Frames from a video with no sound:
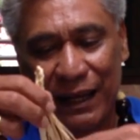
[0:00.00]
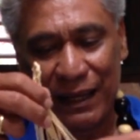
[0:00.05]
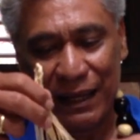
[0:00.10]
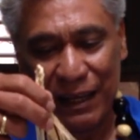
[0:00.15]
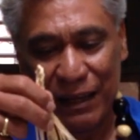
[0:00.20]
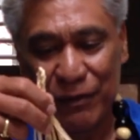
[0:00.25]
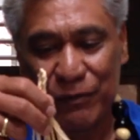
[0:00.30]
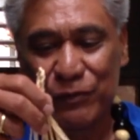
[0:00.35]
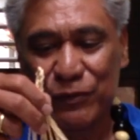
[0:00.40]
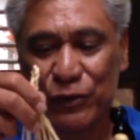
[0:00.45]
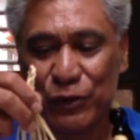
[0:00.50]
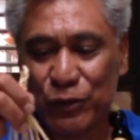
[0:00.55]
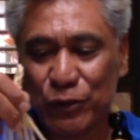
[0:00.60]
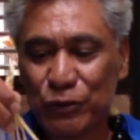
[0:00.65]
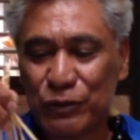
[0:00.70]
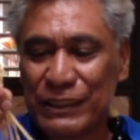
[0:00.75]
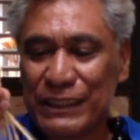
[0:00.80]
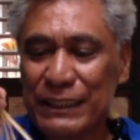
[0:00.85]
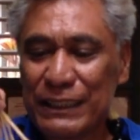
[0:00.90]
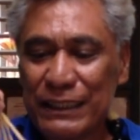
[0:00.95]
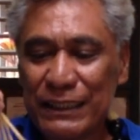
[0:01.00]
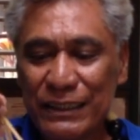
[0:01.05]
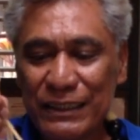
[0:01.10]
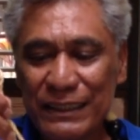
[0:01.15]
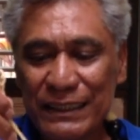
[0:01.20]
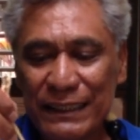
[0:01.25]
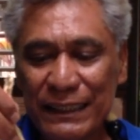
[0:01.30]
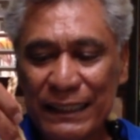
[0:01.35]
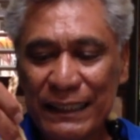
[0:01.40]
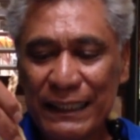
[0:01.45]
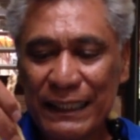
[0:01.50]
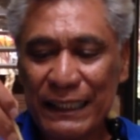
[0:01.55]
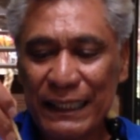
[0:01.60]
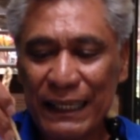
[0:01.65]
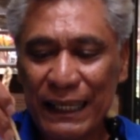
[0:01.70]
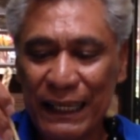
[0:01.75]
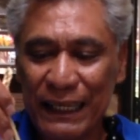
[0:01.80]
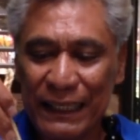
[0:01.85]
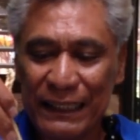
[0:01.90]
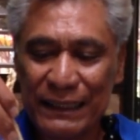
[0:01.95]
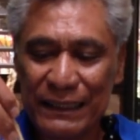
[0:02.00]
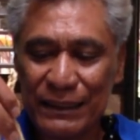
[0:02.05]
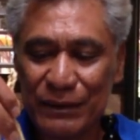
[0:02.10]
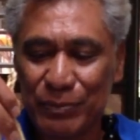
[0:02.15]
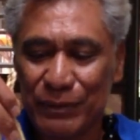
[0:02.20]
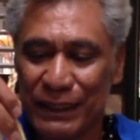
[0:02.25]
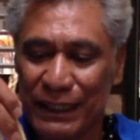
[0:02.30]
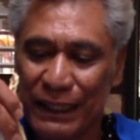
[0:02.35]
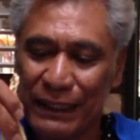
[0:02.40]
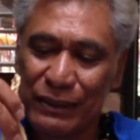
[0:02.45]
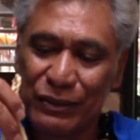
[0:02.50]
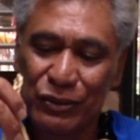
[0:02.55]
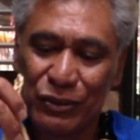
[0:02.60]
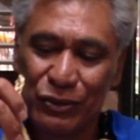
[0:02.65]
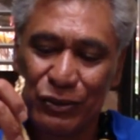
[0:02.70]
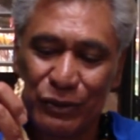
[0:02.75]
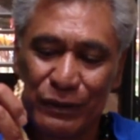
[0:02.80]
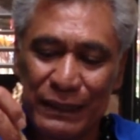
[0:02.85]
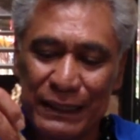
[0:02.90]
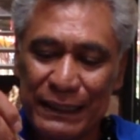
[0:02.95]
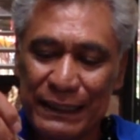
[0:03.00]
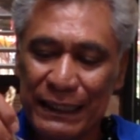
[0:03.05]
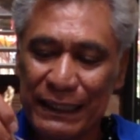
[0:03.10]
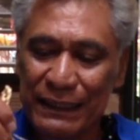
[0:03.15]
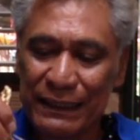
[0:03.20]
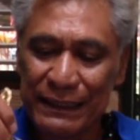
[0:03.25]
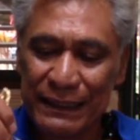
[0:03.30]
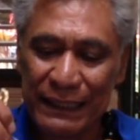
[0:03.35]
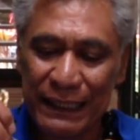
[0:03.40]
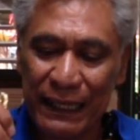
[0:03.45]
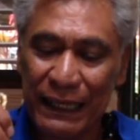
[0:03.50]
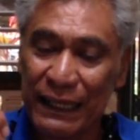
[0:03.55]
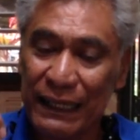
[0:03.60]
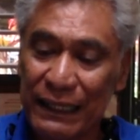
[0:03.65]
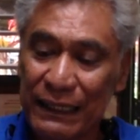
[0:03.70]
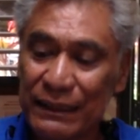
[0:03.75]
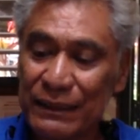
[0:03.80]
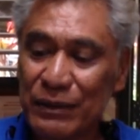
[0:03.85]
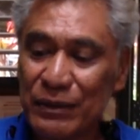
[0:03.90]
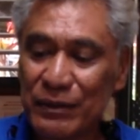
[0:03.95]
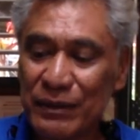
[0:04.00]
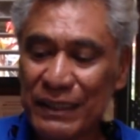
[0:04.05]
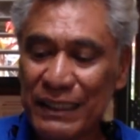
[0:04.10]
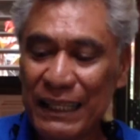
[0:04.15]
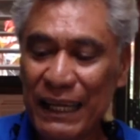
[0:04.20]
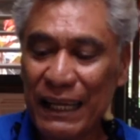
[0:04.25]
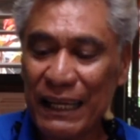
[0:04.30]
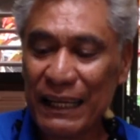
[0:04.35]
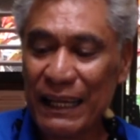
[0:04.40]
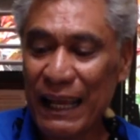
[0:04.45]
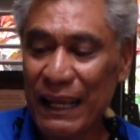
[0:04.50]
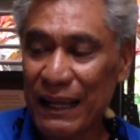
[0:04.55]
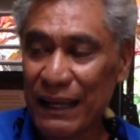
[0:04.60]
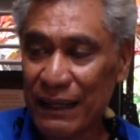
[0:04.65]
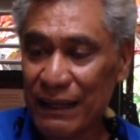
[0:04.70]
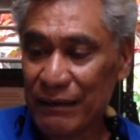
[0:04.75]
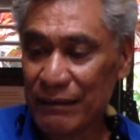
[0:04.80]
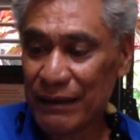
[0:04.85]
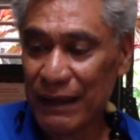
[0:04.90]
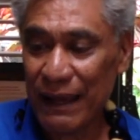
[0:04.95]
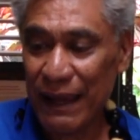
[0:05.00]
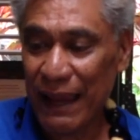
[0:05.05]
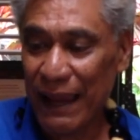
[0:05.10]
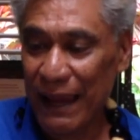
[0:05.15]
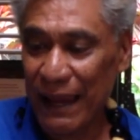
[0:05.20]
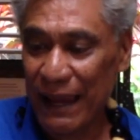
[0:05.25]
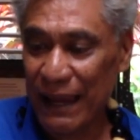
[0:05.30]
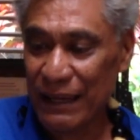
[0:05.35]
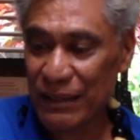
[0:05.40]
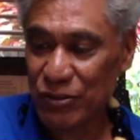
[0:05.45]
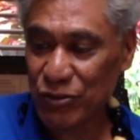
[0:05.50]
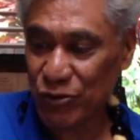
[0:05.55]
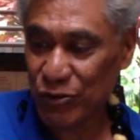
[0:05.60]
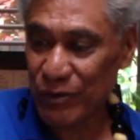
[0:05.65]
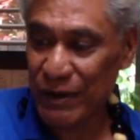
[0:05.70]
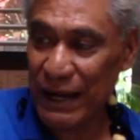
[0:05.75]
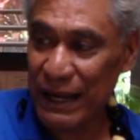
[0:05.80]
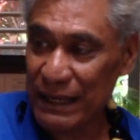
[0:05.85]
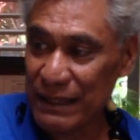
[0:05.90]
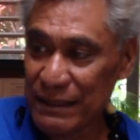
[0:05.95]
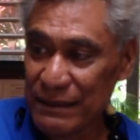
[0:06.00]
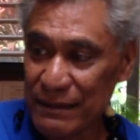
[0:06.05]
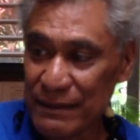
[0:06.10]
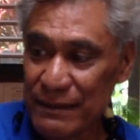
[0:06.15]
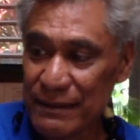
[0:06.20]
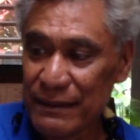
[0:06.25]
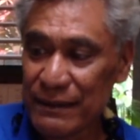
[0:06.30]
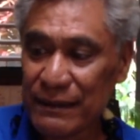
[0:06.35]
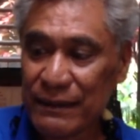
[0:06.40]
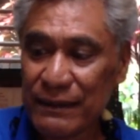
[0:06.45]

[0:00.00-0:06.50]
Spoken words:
if you're teaching kids, what I do is I say, take 8 strands,